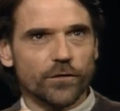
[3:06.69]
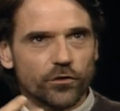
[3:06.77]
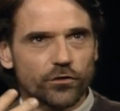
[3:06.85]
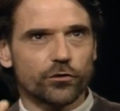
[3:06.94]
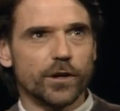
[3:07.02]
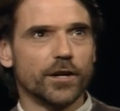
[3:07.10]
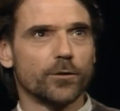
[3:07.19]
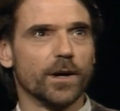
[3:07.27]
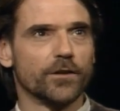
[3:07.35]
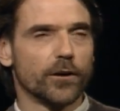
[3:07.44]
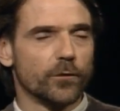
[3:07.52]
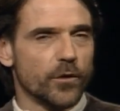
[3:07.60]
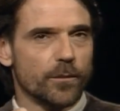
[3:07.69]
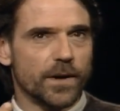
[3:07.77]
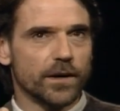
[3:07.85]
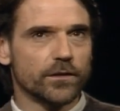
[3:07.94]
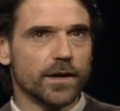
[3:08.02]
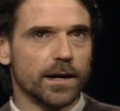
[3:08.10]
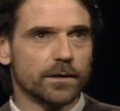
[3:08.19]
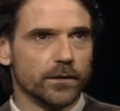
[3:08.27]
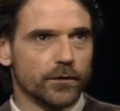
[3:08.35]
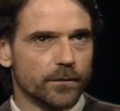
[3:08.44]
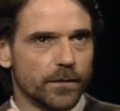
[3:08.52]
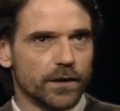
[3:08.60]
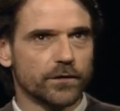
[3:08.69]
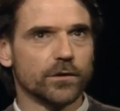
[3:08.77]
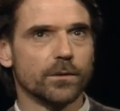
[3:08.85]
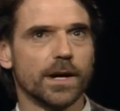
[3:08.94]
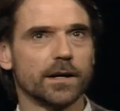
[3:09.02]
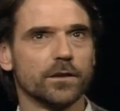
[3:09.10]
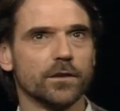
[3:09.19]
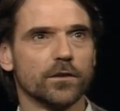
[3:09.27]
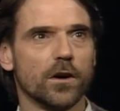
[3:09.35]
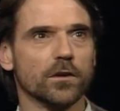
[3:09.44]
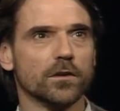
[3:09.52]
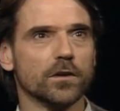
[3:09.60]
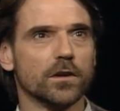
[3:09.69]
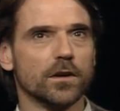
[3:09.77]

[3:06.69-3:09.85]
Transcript: stretch myself with the best actors, the best directors, on